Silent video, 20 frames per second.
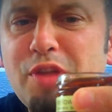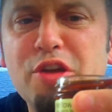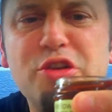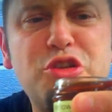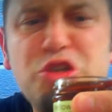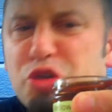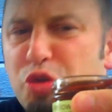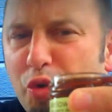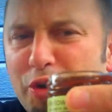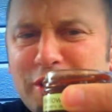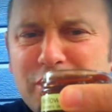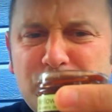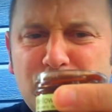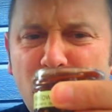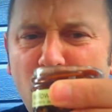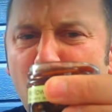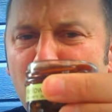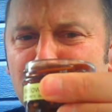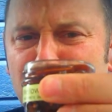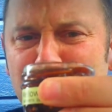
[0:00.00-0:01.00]
Soy
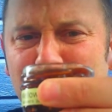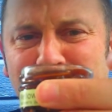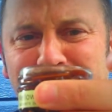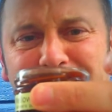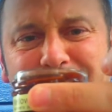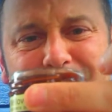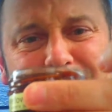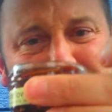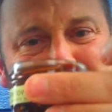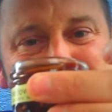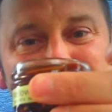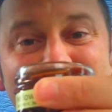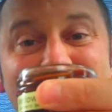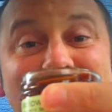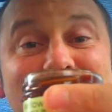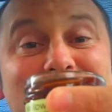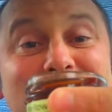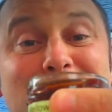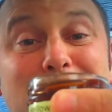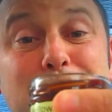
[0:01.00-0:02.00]
sauce.
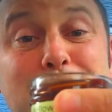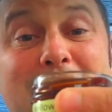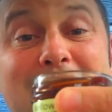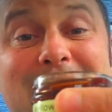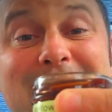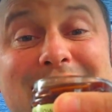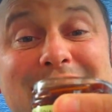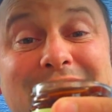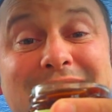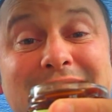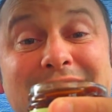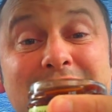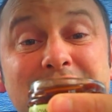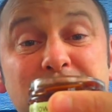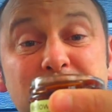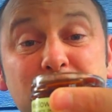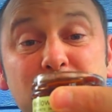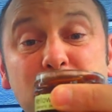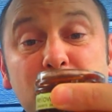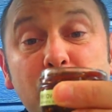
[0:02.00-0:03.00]
Spicy
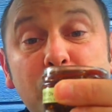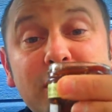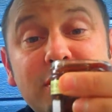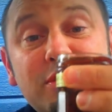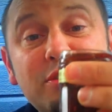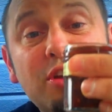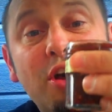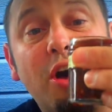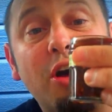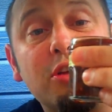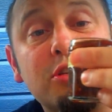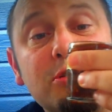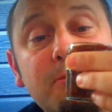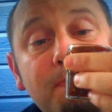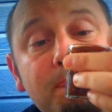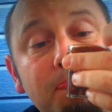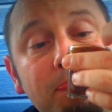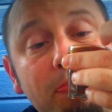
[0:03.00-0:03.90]
soy sauce.